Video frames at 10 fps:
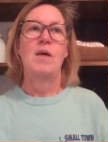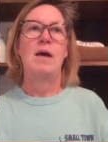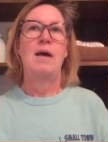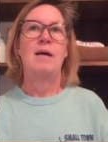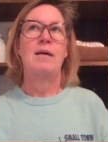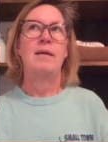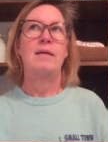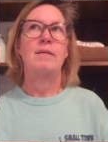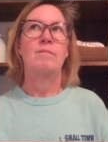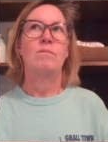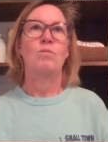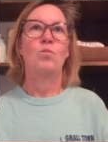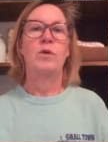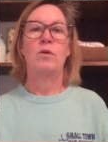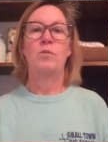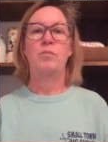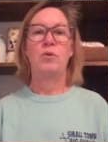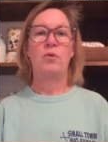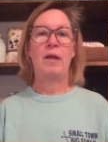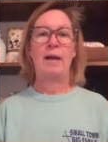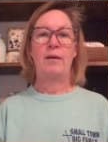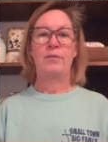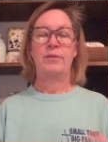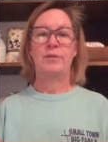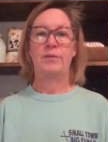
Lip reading: I will pull out